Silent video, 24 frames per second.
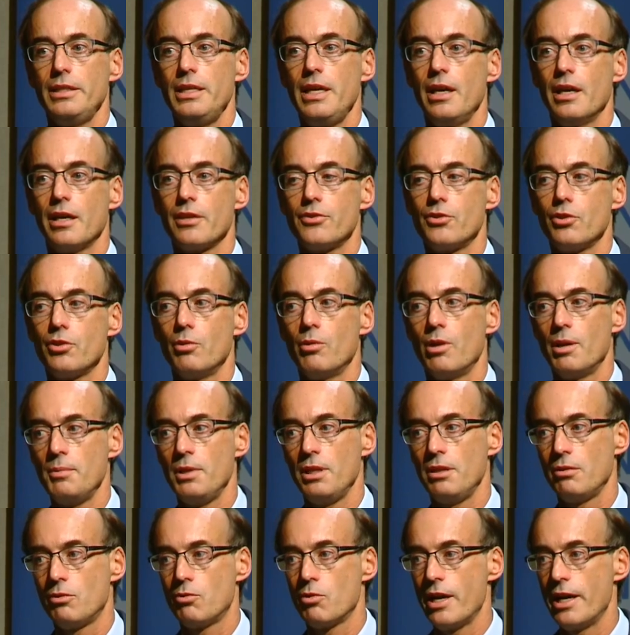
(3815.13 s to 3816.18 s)
yeah, so I
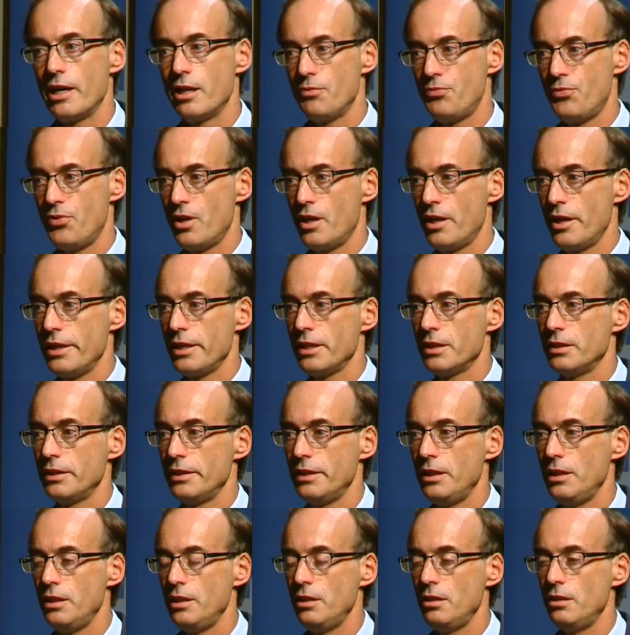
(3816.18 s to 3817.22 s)
mean,
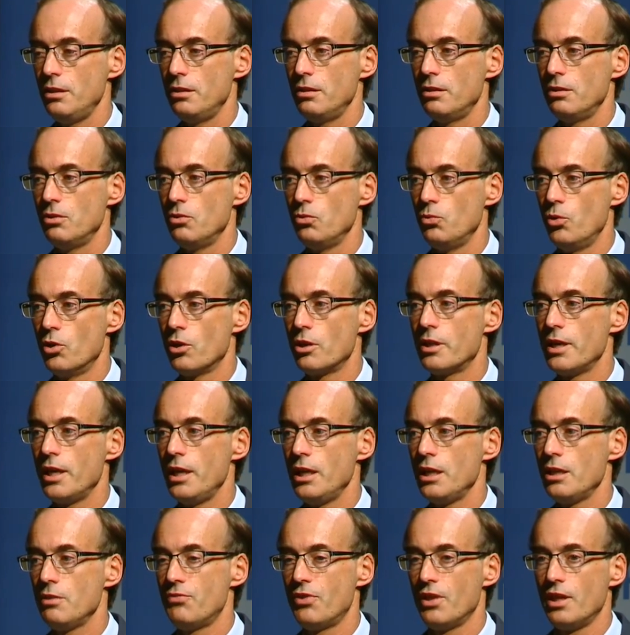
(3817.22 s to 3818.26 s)
gratifyingly, we're
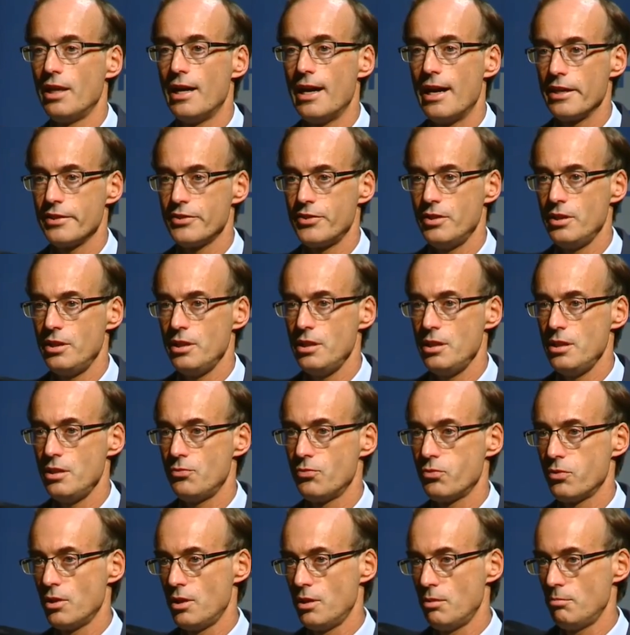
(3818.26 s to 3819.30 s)
getting velocities
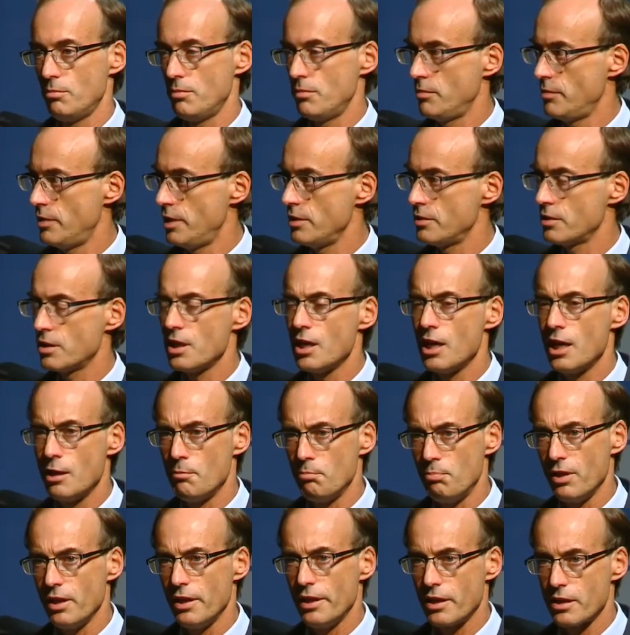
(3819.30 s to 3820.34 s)
from this
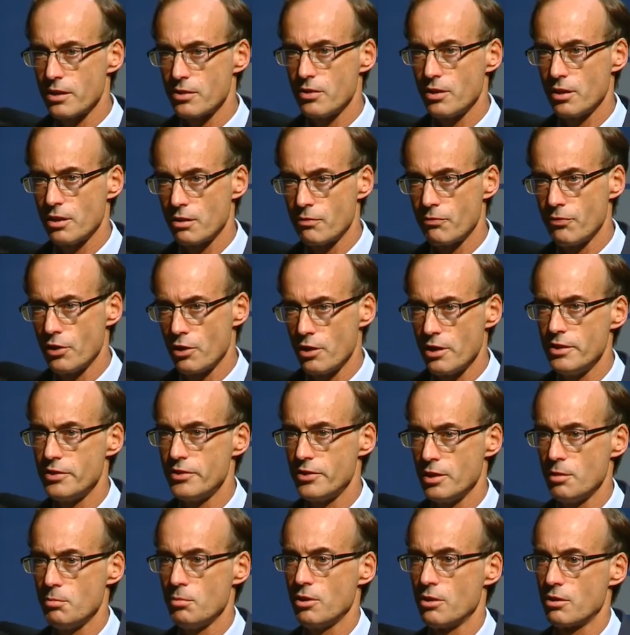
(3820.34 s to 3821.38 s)
complex that are very
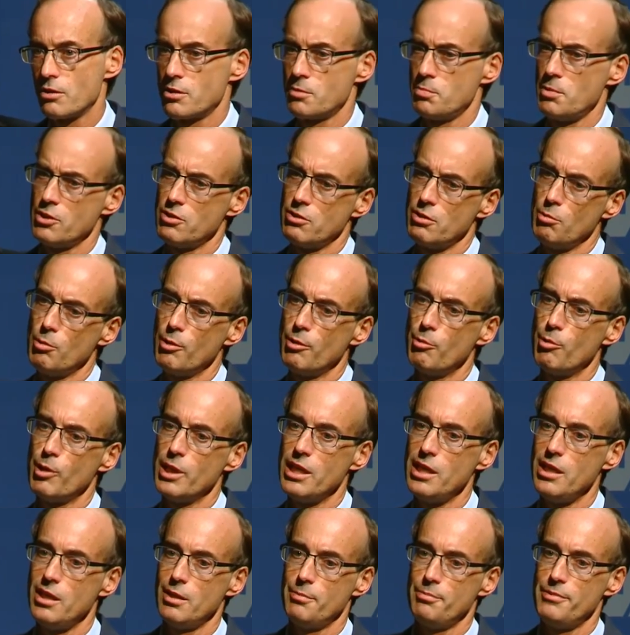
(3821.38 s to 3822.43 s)
similar, especially when we
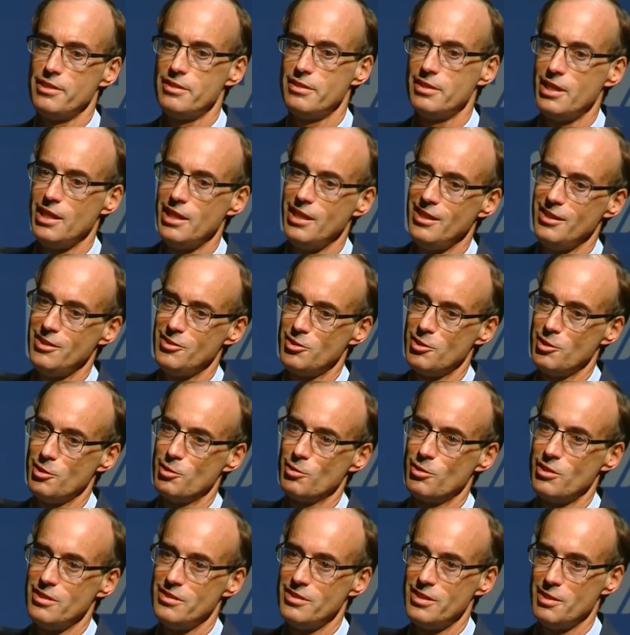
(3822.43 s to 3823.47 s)
heat up the stage to
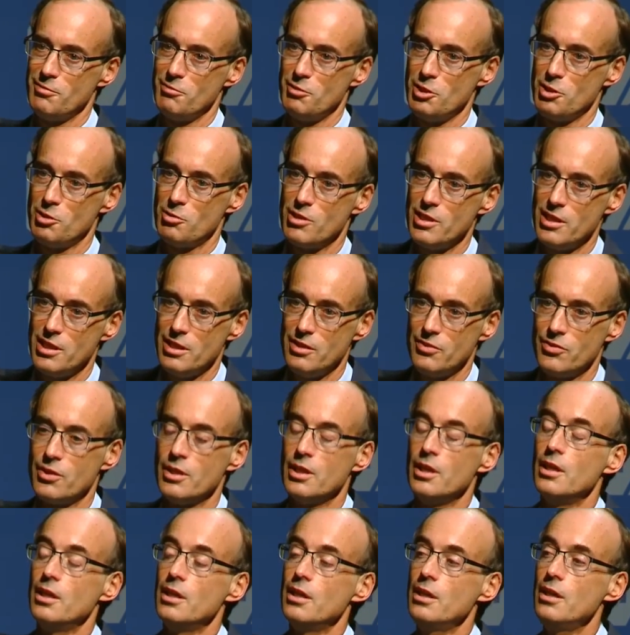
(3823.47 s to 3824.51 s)
37 degrees,
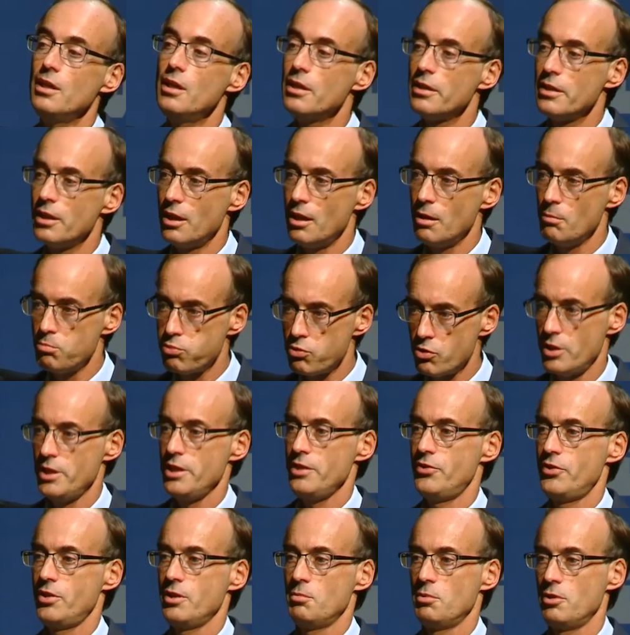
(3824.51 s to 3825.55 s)
that are
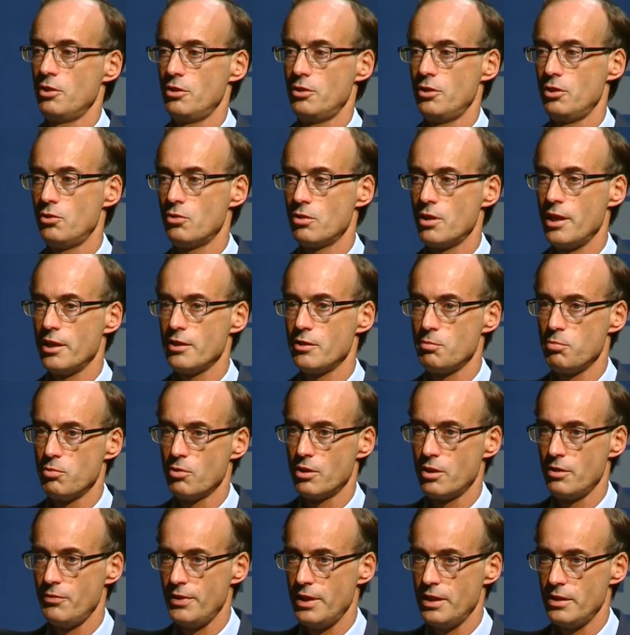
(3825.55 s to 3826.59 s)
pretty similar to
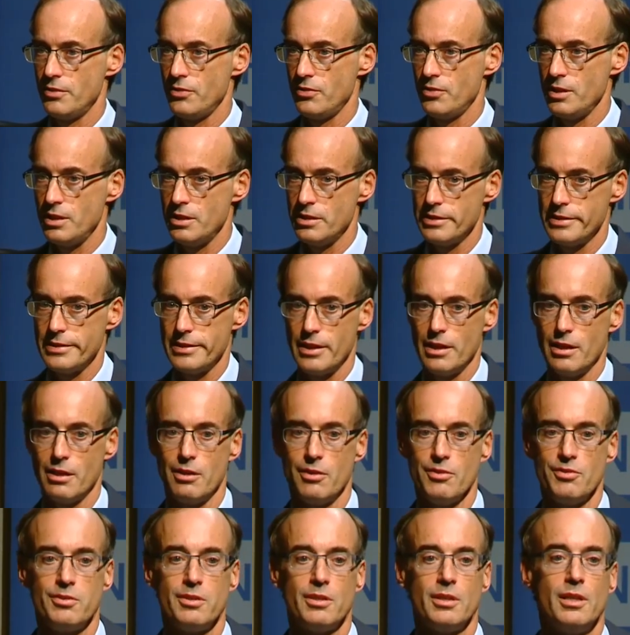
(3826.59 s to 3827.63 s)
transport events in
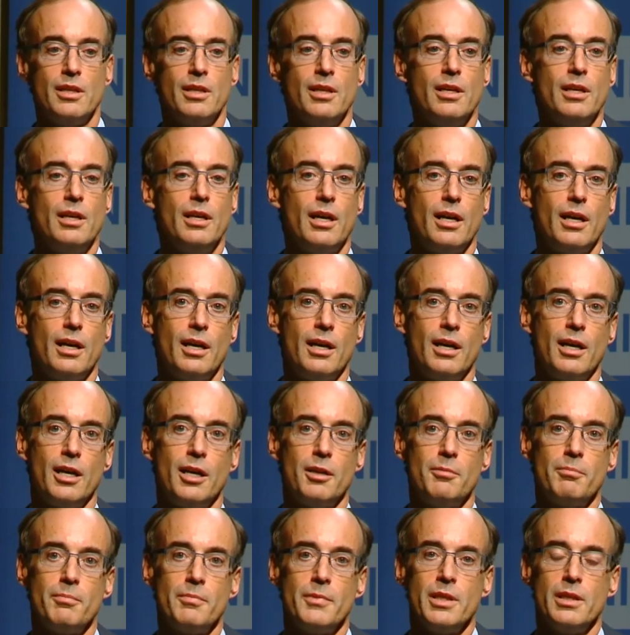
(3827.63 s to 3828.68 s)
cells.
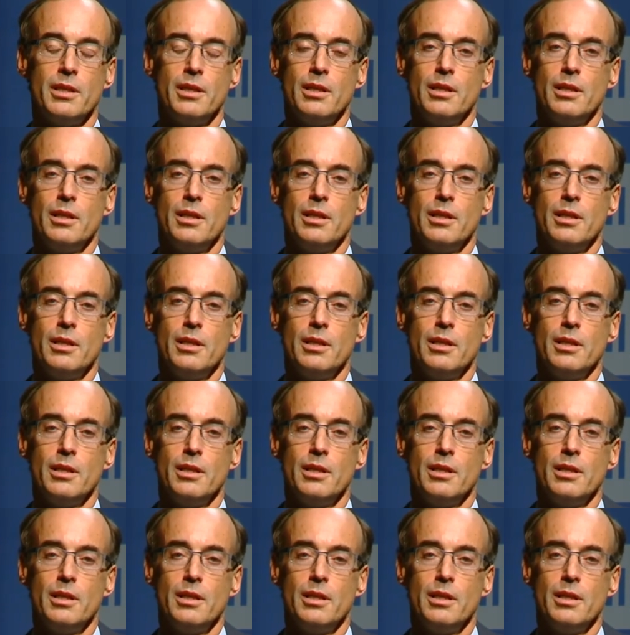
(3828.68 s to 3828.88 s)
Um,